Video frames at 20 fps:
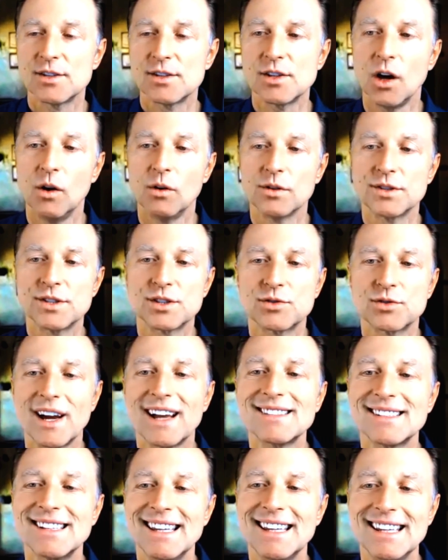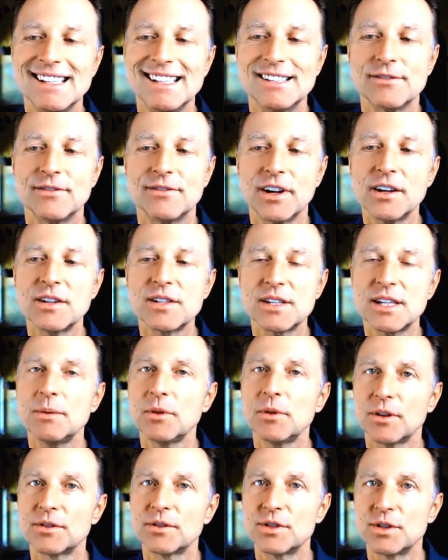So stress is very
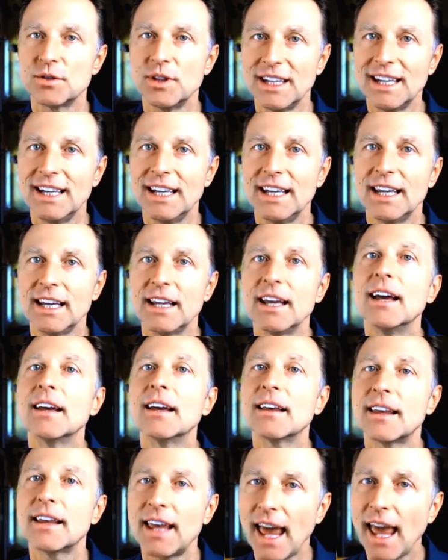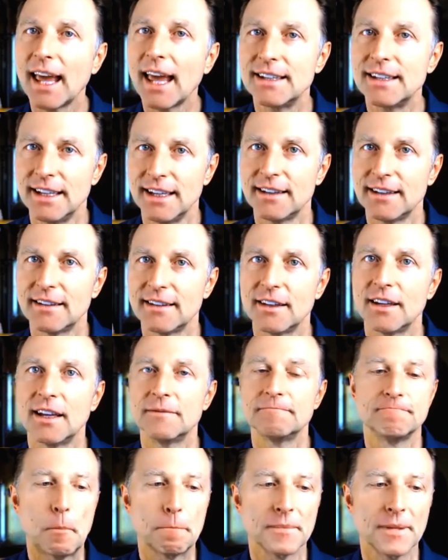similar to eating candy
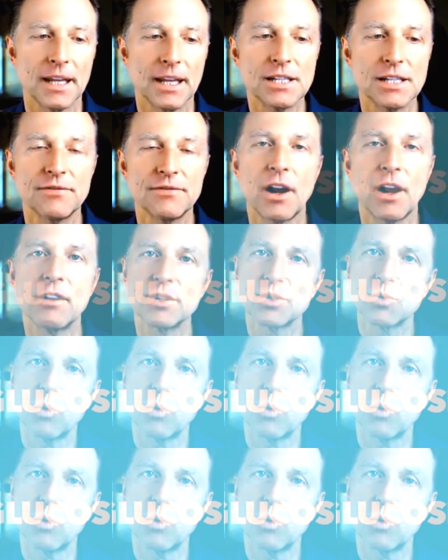as far as